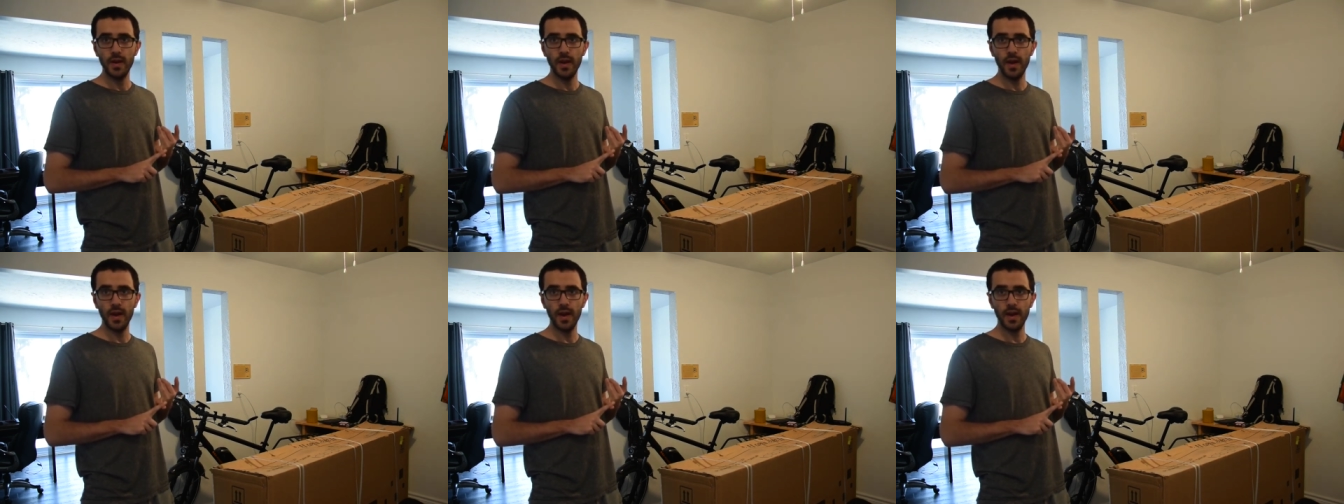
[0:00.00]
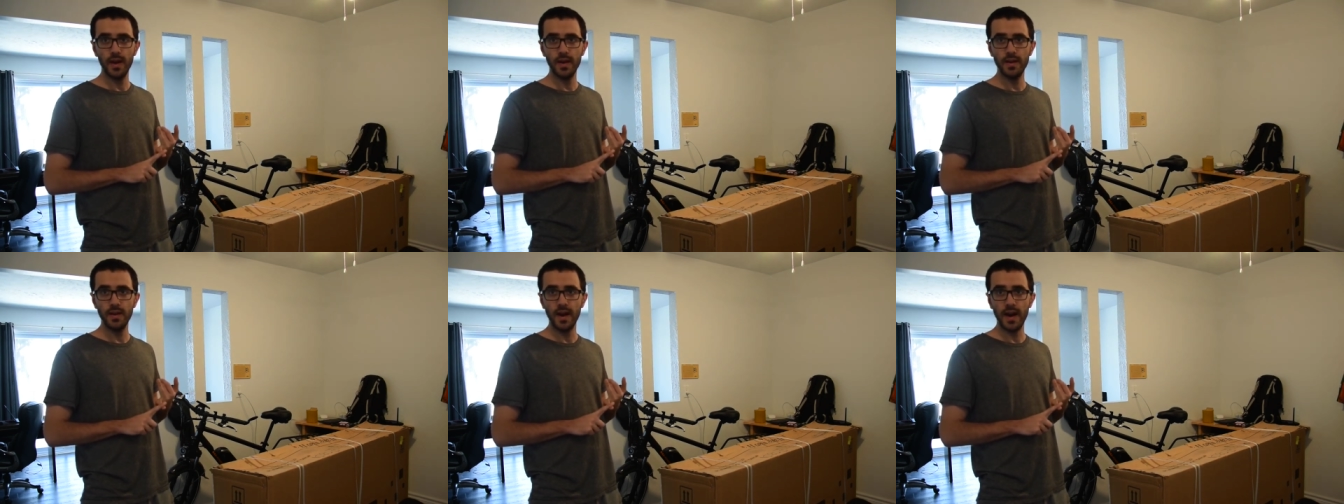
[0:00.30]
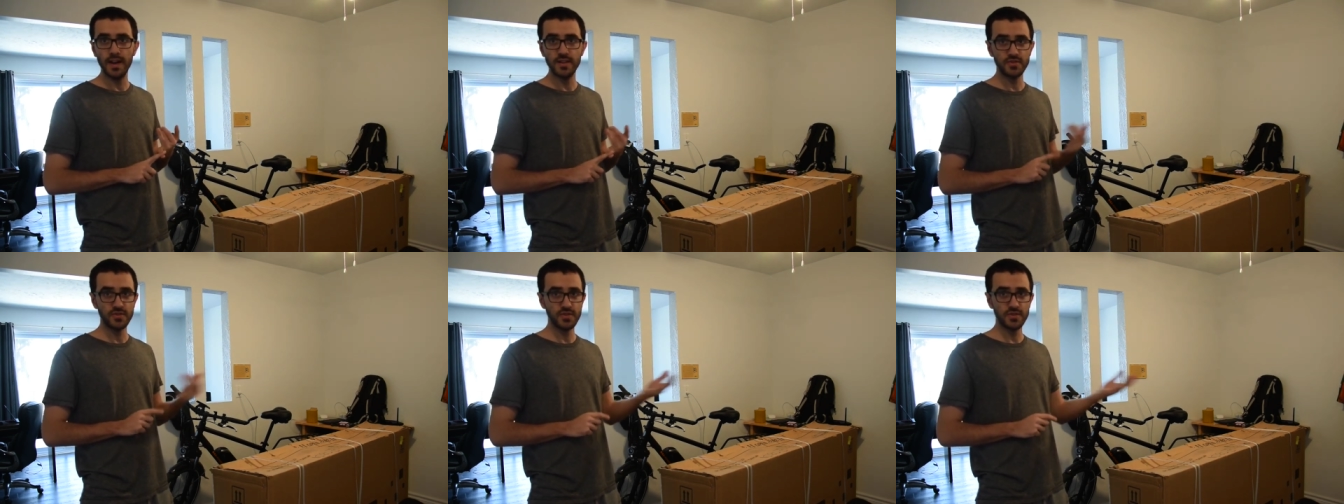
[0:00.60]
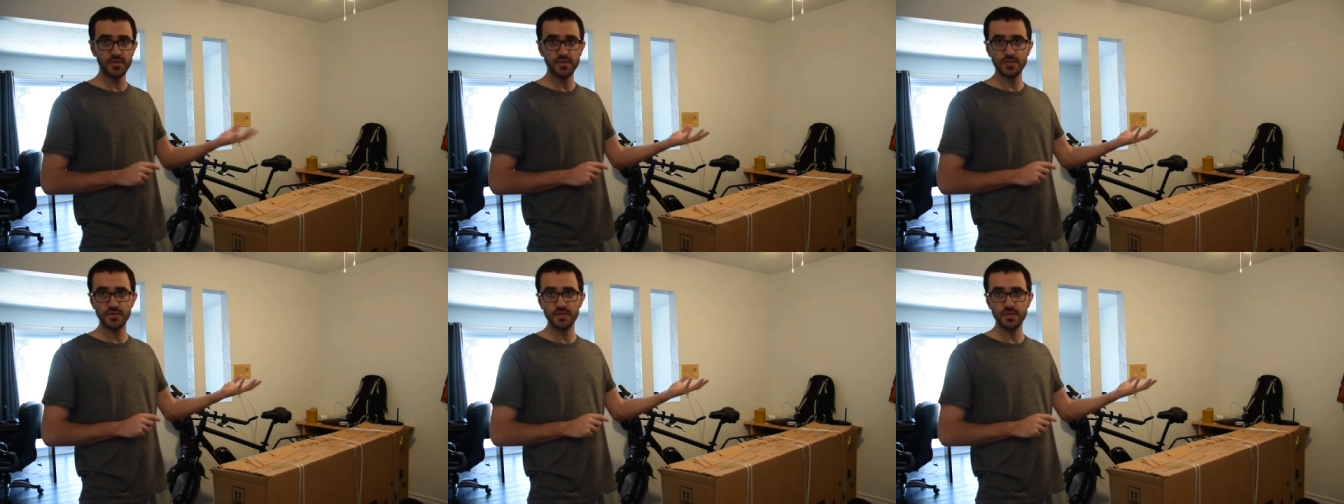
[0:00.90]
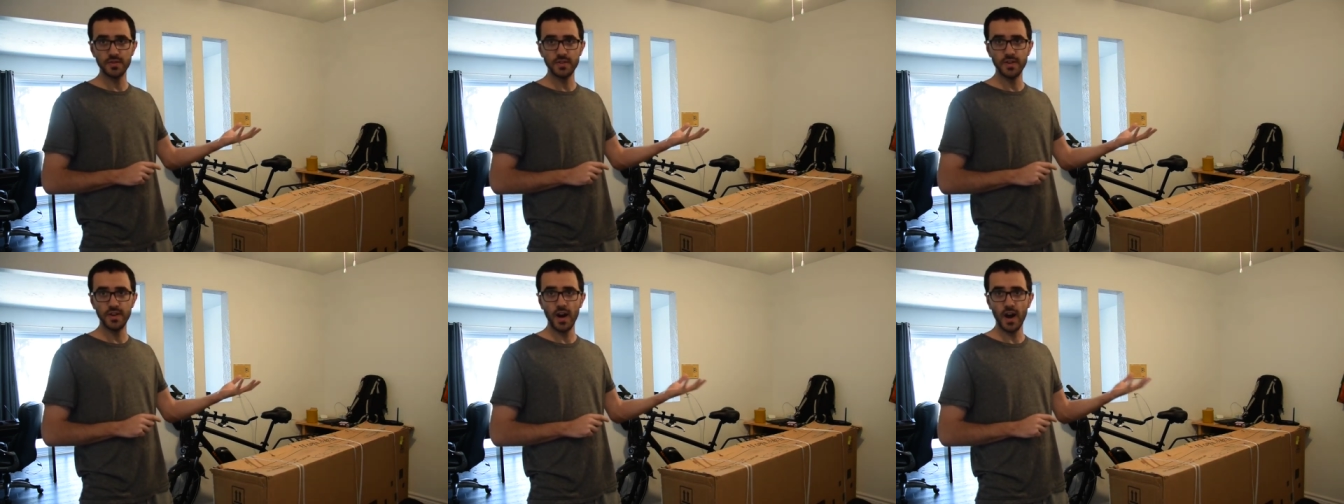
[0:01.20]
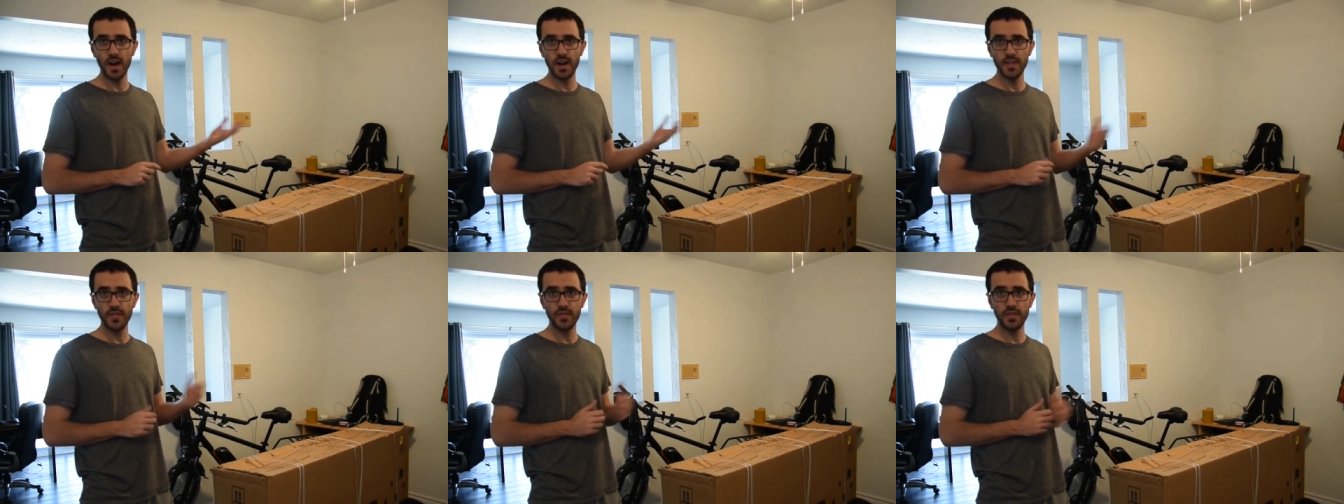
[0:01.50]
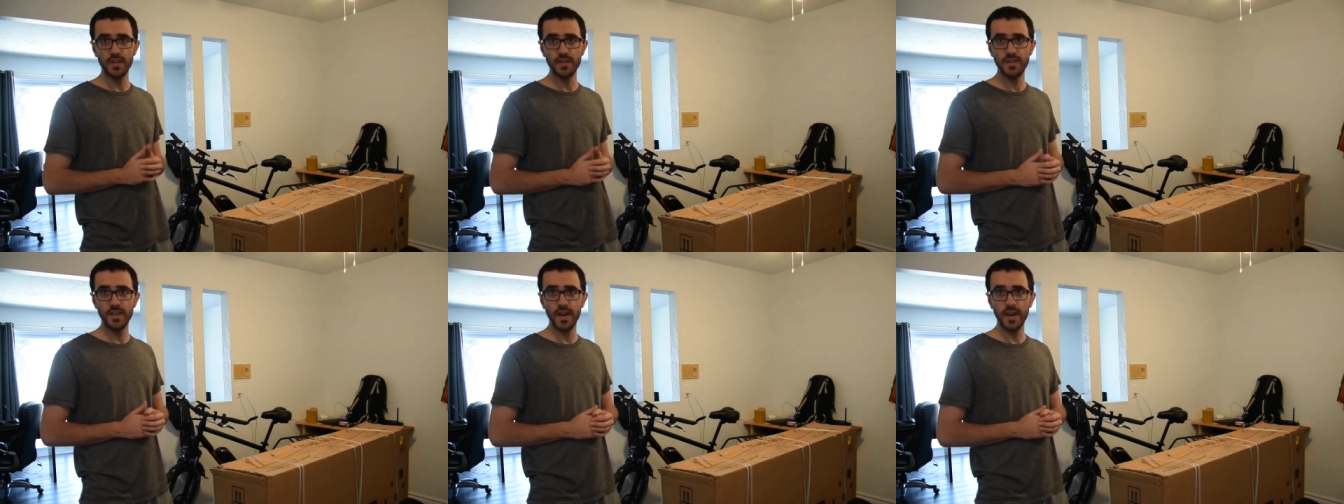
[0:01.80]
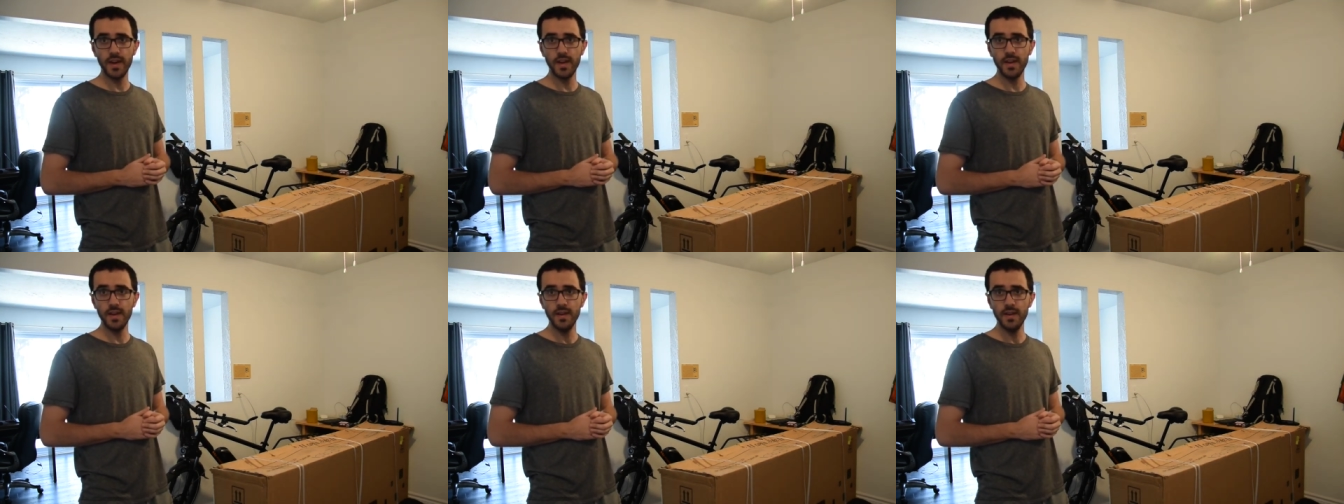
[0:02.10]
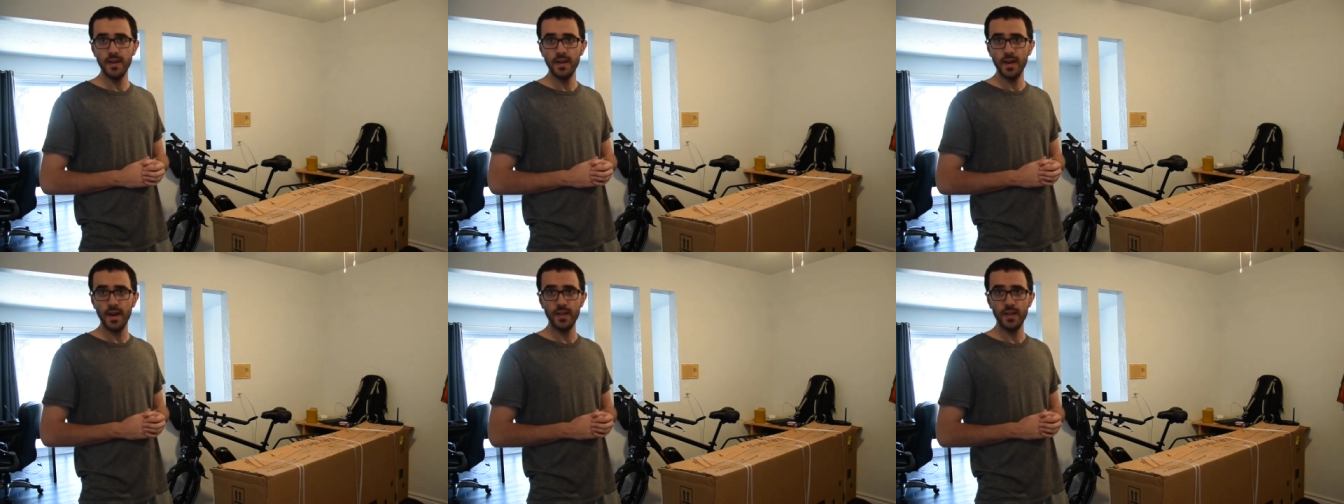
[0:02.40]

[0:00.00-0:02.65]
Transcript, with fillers: and I just got it today